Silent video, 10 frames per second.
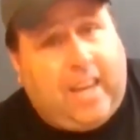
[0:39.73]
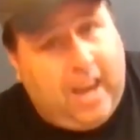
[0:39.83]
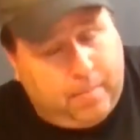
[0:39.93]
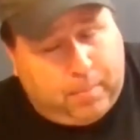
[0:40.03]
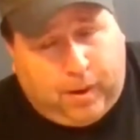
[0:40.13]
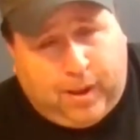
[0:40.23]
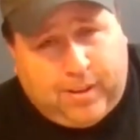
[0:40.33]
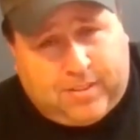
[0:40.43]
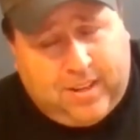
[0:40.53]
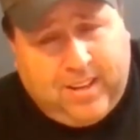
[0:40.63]
He
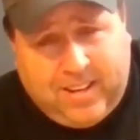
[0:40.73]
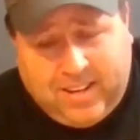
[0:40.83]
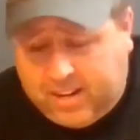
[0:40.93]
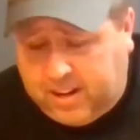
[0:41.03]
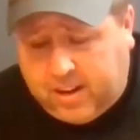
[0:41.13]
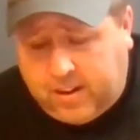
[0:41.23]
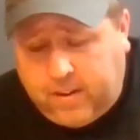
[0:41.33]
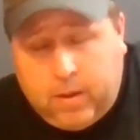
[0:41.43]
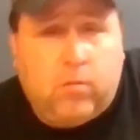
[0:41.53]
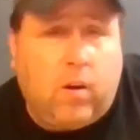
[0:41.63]
capitalized. He did, huh?
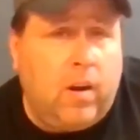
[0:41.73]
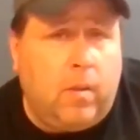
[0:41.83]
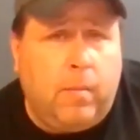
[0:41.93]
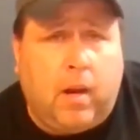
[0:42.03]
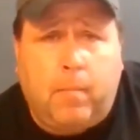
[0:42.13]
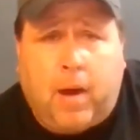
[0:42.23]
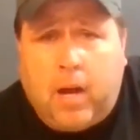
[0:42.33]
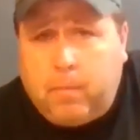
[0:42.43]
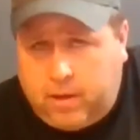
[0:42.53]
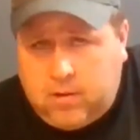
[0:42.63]
He was running the middle of
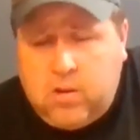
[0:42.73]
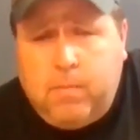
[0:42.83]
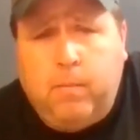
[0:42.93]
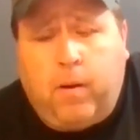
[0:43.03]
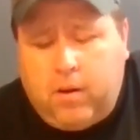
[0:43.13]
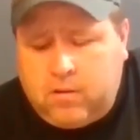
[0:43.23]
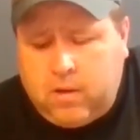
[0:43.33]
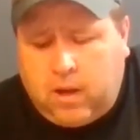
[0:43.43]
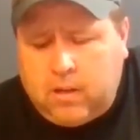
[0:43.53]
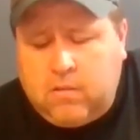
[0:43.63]
bottom like Jimmy
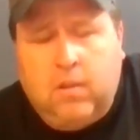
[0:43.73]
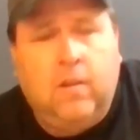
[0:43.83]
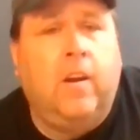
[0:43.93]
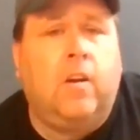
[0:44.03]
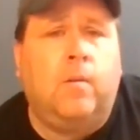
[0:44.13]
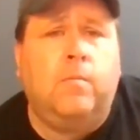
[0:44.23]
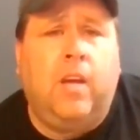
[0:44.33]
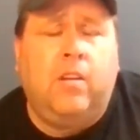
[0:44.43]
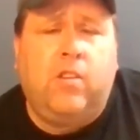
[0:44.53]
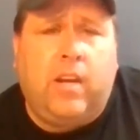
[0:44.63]
Mars does. Here comes
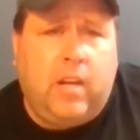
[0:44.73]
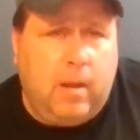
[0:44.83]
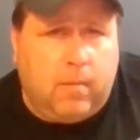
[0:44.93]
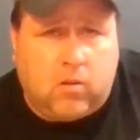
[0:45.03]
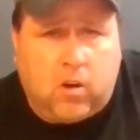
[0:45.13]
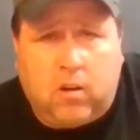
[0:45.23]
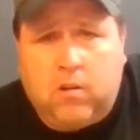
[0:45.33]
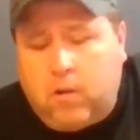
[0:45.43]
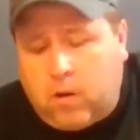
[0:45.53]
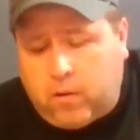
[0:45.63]
AJ Demo
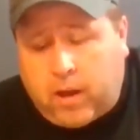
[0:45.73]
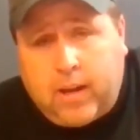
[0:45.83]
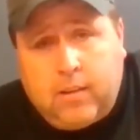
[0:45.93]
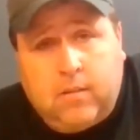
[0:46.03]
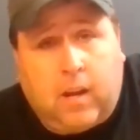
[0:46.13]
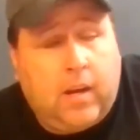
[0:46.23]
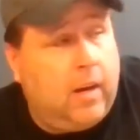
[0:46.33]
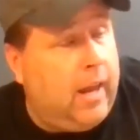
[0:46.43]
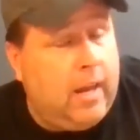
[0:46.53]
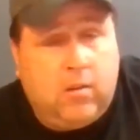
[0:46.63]
charging her on the high side,
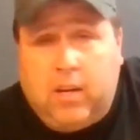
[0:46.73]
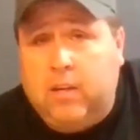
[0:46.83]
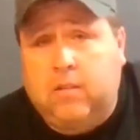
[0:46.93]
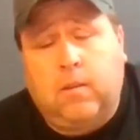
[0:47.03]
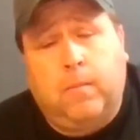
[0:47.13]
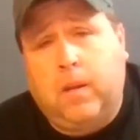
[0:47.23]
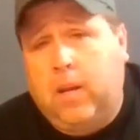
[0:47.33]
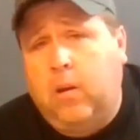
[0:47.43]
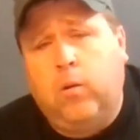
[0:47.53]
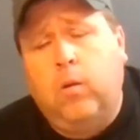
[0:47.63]
and AJ does
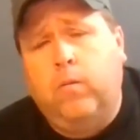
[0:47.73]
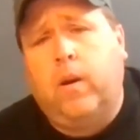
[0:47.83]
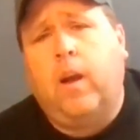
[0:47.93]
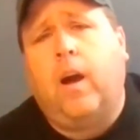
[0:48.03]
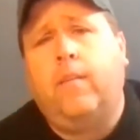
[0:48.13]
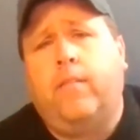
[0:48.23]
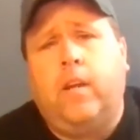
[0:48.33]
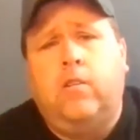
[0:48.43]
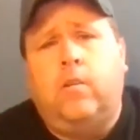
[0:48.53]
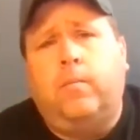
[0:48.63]
something he don't do very
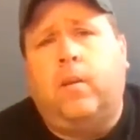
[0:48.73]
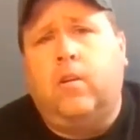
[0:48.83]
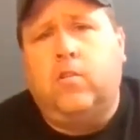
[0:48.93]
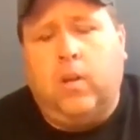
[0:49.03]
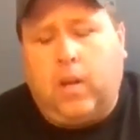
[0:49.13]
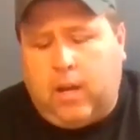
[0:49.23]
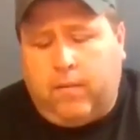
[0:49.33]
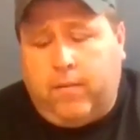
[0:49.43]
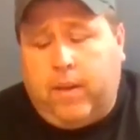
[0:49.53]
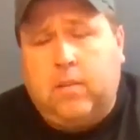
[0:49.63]
often. He jumped the cushion, got
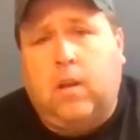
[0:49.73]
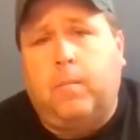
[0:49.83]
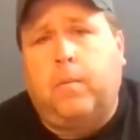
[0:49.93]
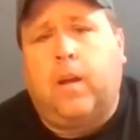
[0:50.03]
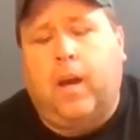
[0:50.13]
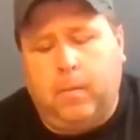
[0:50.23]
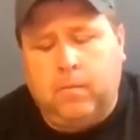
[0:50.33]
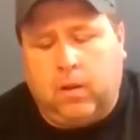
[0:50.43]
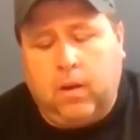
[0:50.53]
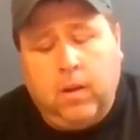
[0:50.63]
in the fence a couple
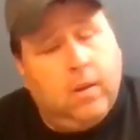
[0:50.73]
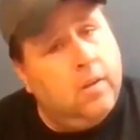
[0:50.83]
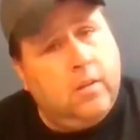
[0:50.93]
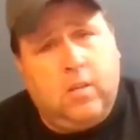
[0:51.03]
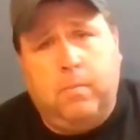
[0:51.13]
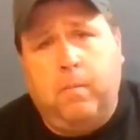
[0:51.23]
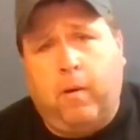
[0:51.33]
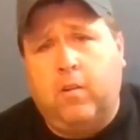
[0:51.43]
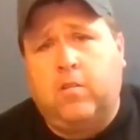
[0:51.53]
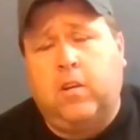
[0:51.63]
times, and Jimmy
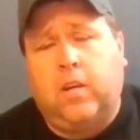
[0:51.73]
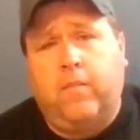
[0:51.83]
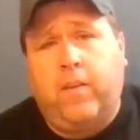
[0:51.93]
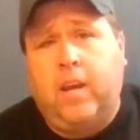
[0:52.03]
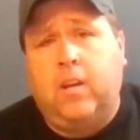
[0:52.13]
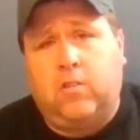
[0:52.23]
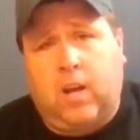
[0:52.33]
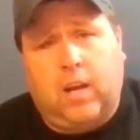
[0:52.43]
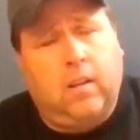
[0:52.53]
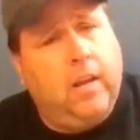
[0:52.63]
Mars took
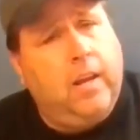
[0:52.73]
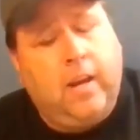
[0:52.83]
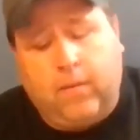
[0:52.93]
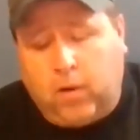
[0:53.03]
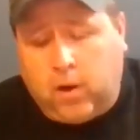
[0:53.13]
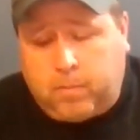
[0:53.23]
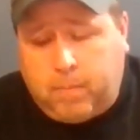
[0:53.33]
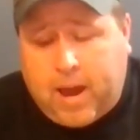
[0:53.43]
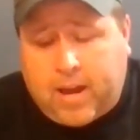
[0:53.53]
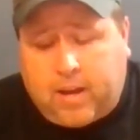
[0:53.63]
advantage, got the lead, never
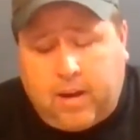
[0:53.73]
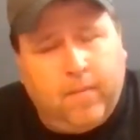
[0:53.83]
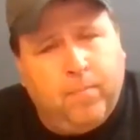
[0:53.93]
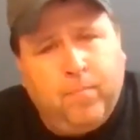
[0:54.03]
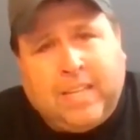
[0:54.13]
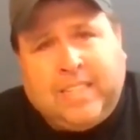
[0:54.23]
looked back, and